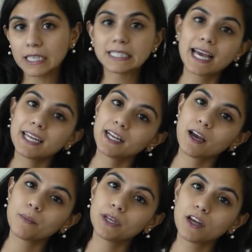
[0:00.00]

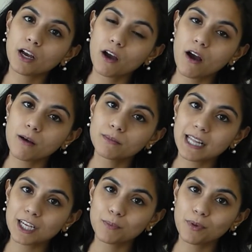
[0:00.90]

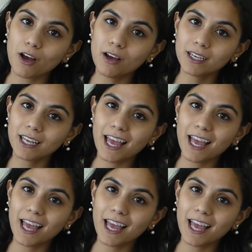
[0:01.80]
itaniandcompany.com/blog,